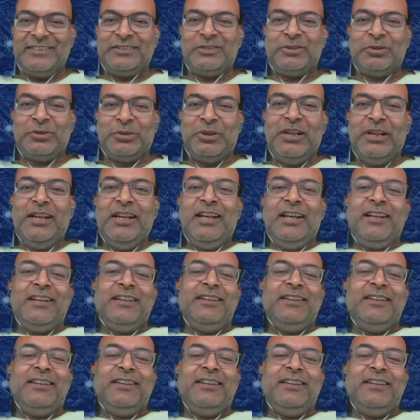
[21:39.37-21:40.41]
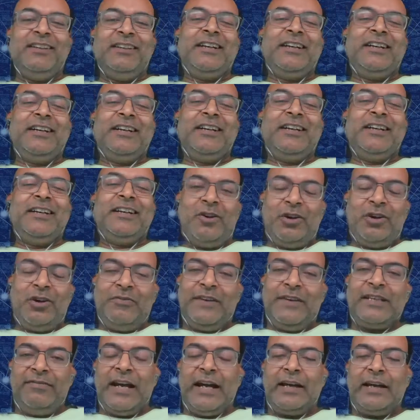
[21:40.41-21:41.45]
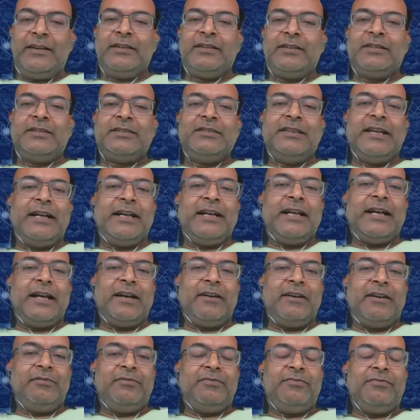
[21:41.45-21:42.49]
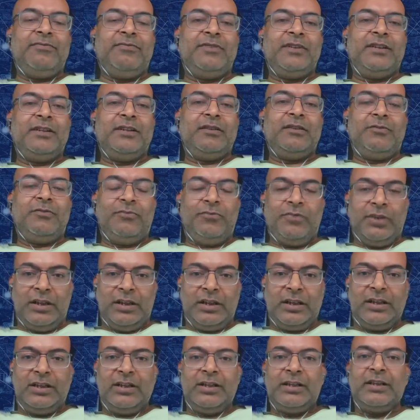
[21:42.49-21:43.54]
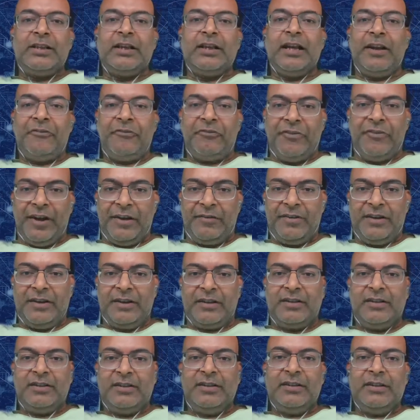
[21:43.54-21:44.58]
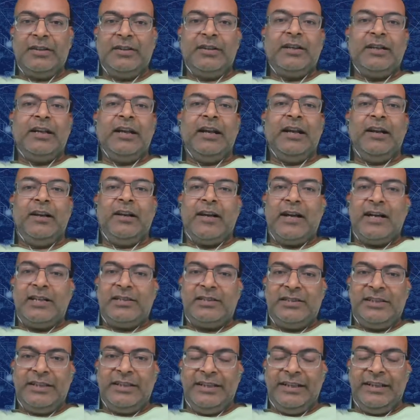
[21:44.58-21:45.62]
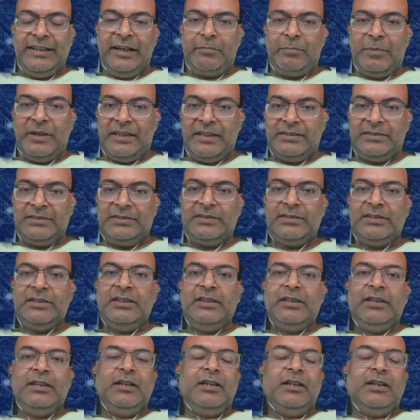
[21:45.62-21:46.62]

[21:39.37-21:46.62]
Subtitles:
So there are a lot of external factors that have worked in favor in last 18 months,